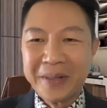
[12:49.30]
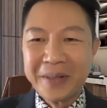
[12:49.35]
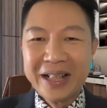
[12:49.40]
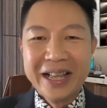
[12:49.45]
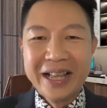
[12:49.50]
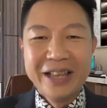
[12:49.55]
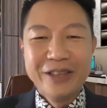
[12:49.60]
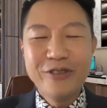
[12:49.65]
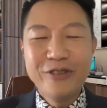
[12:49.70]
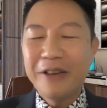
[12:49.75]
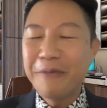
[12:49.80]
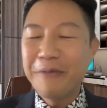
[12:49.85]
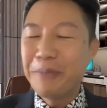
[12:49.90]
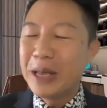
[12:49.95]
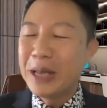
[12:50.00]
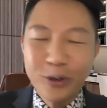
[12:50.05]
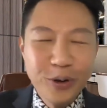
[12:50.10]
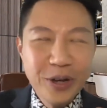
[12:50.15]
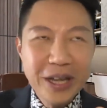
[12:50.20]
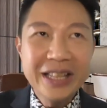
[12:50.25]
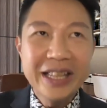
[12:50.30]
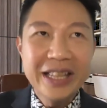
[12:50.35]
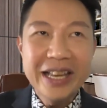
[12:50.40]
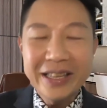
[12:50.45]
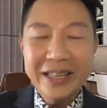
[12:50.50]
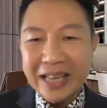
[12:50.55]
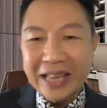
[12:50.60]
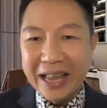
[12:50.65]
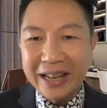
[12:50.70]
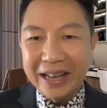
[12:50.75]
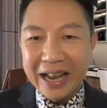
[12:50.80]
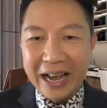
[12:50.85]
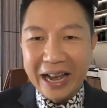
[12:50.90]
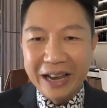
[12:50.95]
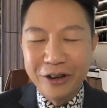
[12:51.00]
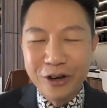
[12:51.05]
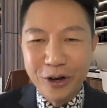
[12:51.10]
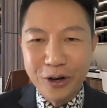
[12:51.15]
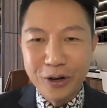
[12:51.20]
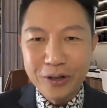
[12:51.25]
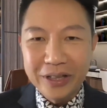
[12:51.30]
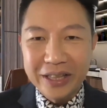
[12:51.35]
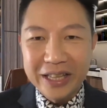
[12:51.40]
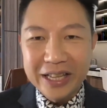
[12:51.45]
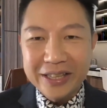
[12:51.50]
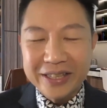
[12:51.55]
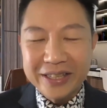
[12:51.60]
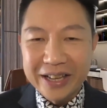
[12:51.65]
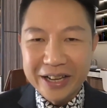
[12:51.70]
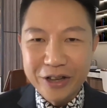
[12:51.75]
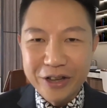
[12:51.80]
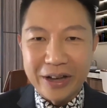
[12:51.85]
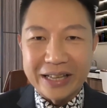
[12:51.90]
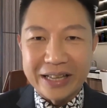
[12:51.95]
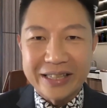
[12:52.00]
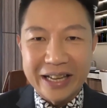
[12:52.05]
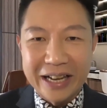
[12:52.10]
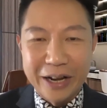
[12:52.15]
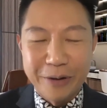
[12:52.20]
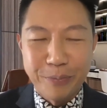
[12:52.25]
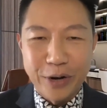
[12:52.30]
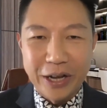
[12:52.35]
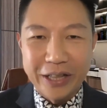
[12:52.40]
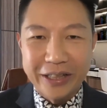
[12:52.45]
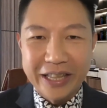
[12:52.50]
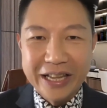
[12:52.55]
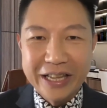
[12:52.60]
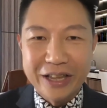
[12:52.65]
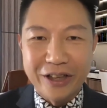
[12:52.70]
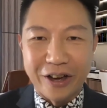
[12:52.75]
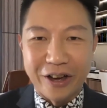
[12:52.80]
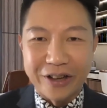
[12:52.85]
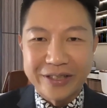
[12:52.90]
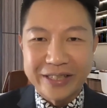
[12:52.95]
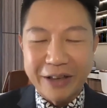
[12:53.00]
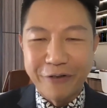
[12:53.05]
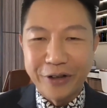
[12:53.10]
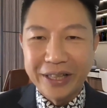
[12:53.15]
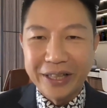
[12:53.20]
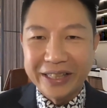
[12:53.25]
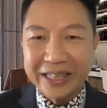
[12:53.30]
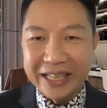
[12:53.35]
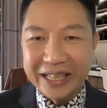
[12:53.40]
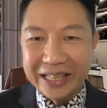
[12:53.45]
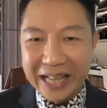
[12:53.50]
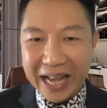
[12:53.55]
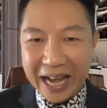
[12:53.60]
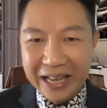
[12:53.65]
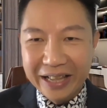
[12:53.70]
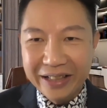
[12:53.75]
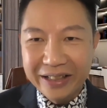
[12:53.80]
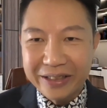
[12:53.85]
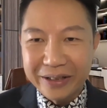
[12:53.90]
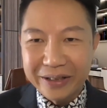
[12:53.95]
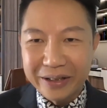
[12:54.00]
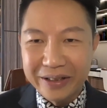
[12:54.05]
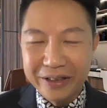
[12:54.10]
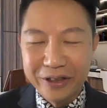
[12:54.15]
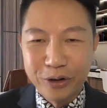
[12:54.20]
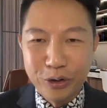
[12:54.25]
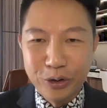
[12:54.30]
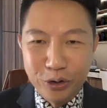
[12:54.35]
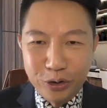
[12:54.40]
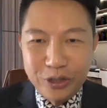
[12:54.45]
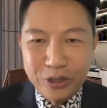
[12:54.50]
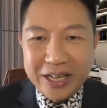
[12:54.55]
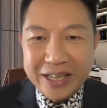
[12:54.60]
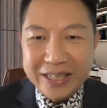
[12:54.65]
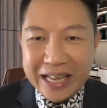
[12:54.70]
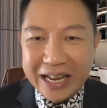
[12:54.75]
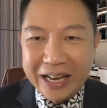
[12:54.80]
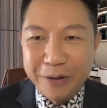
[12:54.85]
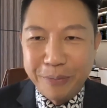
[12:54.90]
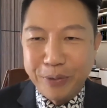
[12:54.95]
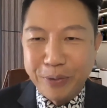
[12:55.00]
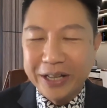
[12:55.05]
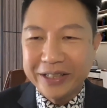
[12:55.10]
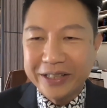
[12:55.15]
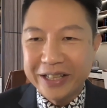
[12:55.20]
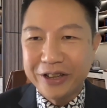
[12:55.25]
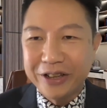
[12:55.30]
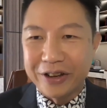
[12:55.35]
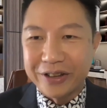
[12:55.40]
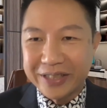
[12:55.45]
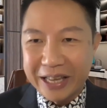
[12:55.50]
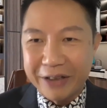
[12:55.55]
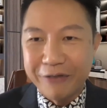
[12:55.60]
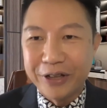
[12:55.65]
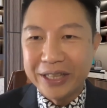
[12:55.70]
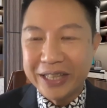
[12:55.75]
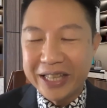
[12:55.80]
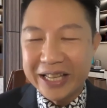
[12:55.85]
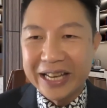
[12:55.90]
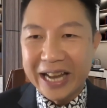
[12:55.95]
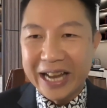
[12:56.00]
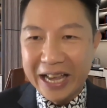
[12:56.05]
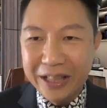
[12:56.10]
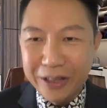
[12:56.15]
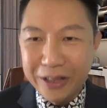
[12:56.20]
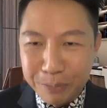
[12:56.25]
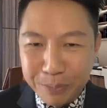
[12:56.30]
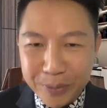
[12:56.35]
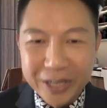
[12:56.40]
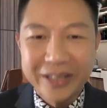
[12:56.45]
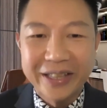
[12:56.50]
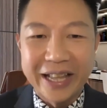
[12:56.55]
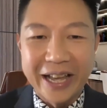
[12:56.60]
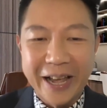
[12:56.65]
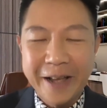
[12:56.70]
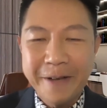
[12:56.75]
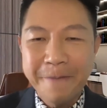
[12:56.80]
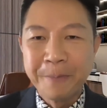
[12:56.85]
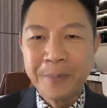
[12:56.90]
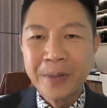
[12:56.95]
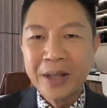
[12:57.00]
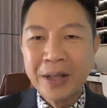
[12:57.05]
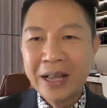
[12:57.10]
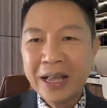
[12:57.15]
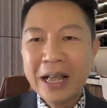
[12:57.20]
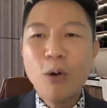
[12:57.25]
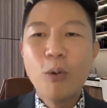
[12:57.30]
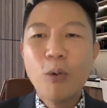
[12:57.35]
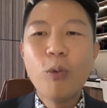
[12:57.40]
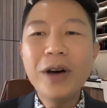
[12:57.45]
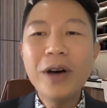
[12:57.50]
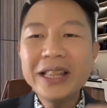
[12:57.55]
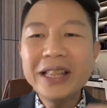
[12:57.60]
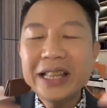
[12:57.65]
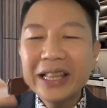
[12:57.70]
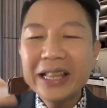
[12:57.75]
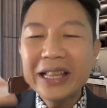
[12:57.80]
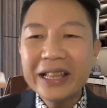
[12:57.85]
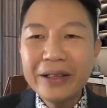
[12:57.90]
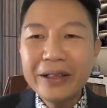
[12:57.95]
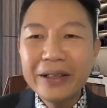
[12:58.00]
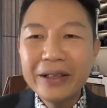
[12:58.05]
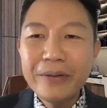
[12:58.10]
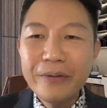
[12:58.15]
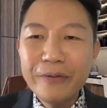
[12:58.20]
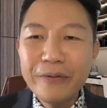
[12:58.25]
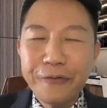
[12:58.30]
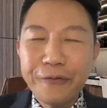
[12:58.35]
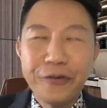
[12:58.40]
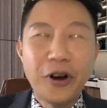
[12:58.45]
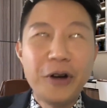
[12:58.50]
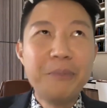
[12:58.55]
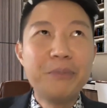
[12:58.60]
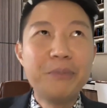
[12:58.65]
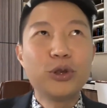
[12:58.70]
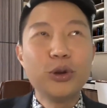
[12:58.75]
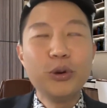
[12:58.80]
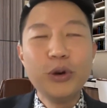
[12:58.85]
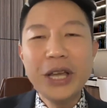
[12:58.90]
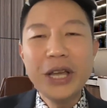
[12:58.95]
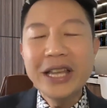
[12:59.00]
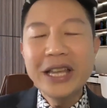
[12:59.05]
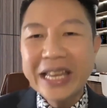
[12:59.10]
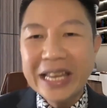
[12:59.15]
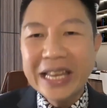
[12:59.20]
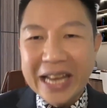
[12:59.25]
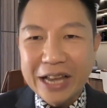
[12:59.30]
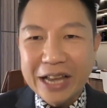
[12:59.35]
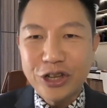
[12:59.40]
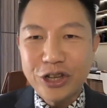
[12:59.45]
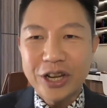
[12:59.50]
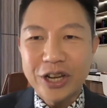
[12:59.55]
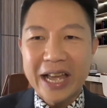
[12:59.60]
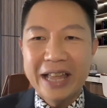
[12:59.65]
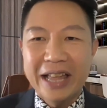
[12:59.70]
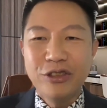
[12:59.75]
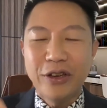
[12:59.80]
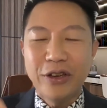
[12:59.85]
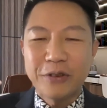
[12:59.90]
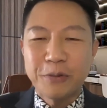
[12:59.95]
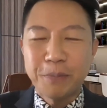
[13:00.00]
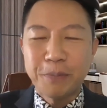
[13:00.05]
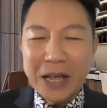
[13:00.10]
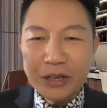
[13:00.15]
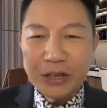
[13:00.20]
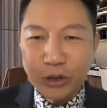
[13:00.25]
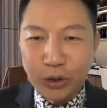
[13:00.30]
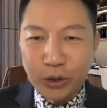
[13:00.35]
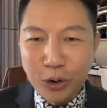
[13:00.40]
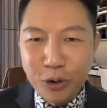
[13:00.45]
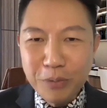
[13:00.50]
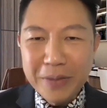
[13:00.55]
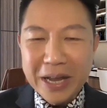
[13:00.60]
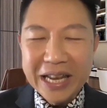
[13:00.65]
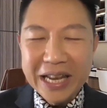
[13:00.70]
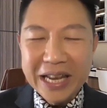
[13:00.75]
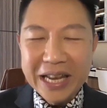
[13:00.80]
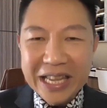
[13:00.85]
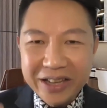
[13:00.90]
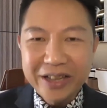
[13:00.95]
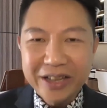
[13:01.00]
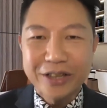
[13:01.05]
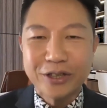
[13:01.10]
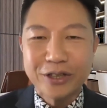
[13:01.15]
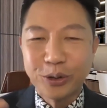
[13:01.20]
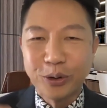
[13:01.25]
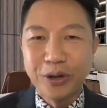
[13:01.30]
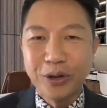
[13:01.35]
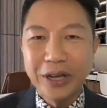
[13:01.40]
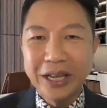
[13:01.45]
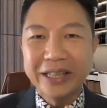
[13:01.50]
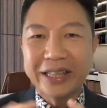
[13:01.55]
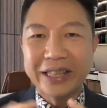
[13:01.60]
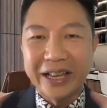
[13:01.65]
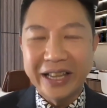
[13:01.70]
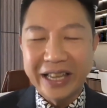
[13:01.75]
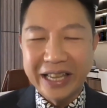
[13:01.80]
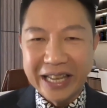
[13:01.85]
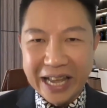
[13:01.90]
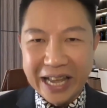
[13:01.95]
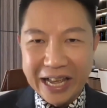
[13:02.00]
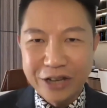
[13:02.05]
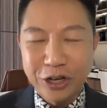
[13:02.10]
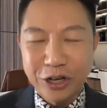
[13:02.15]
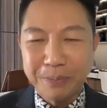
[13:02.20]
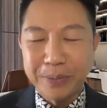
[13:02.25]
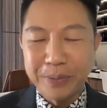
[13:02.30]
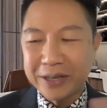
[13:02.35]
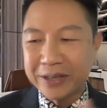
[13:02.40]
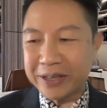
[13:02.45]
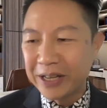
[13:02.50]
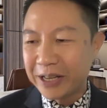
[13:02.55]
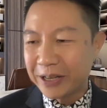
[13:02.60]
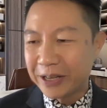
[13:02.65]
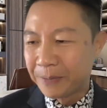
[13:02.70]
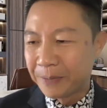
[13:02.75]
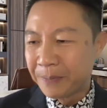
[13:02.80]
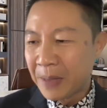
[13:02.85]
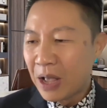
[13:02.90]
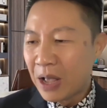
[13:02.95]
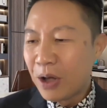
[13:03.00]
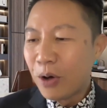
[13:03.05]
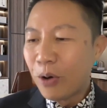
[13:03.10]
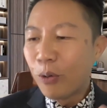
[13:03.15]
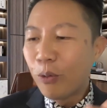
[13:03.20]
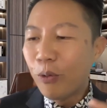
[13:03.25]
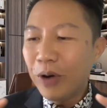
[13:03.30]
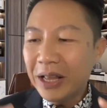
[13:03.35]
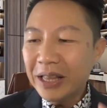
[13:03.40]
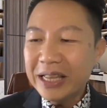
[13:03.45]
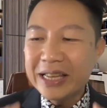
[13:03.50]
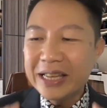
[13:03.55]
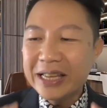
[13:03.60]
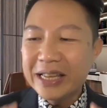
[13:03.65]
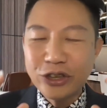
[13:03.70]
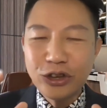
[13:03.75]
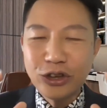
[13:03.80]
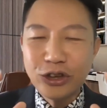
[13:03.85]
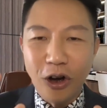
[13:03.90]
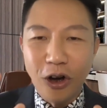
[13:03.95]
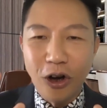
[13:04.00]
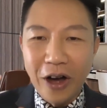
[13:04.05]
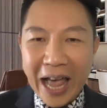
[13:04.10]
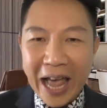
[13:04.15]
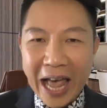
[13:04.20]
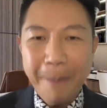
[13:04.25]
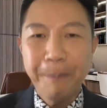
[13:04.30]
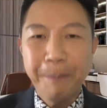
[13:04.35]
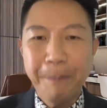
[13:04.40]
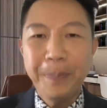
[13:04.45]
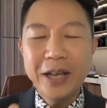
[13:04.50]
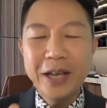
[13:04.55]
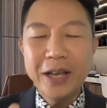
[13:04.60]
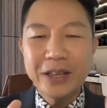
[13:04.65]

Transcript: you have been doing this, and I know this year you are celebrating your 79th, you just celebrated your 79th birthday. What, from doing Enagic, and you have spent so many years doing the Enagic business, what is your happiest